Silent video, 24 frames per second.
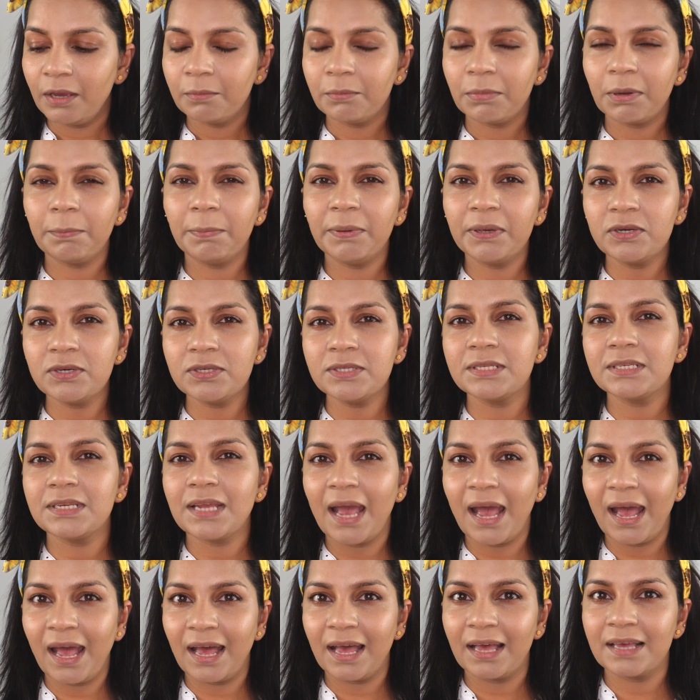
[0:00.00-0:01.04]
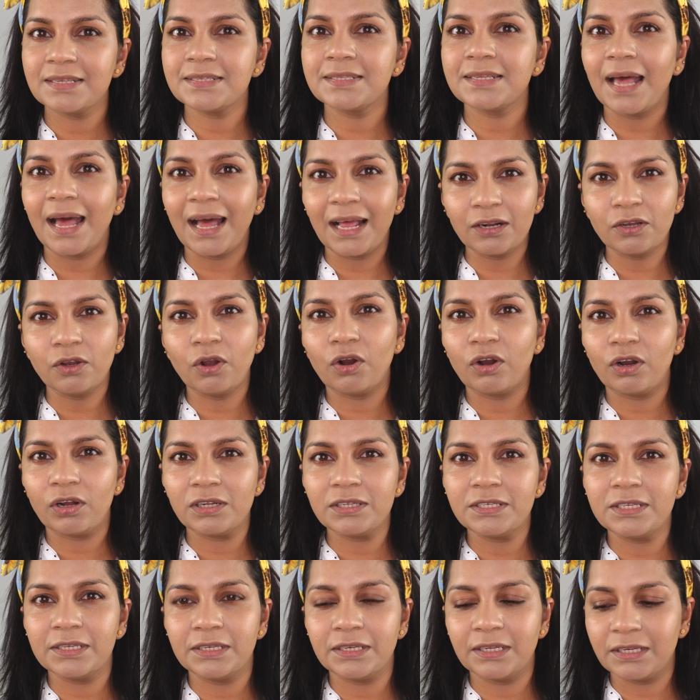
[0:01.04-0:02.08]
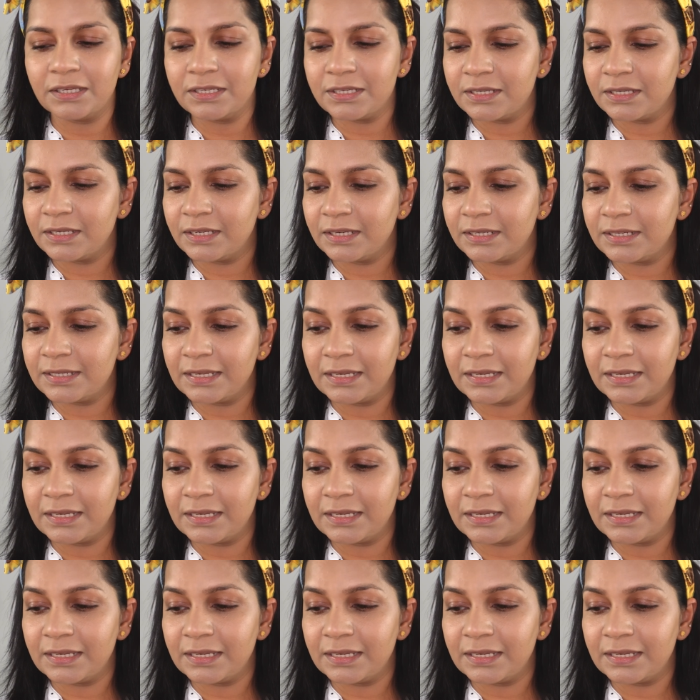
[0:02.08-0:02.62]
but because it has alcohol donate in it,